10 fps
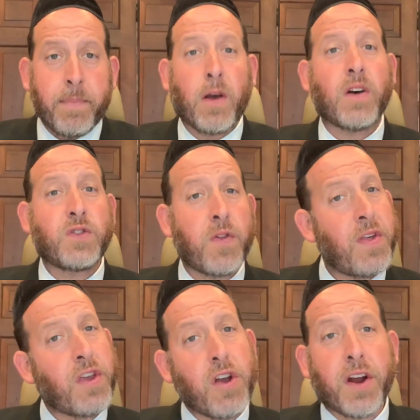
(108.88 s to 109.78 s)
because you
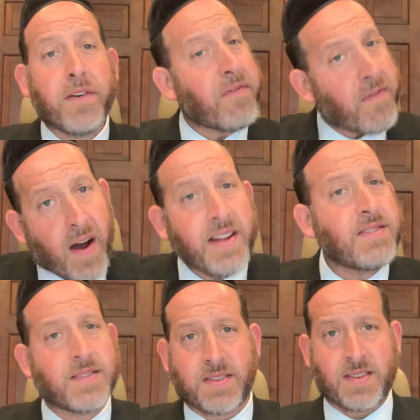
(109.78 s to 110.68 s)
think you're going to
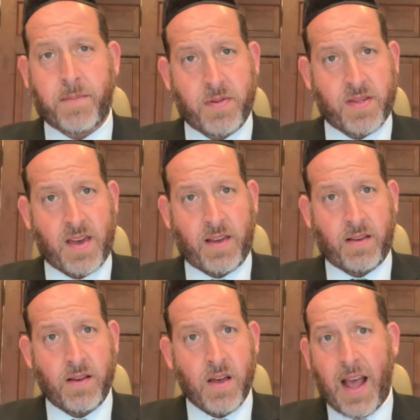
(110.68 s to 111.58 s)
find something